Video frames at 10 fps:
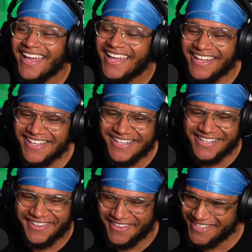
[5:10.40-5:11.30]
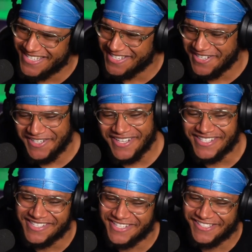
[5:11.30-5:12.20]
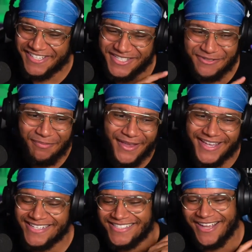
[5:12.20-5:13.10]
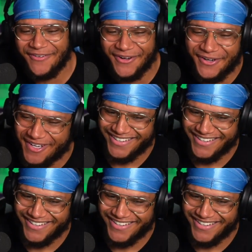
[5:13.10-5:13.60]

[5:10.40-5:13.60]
is this is this nigga's peak, and it's never gonna get better.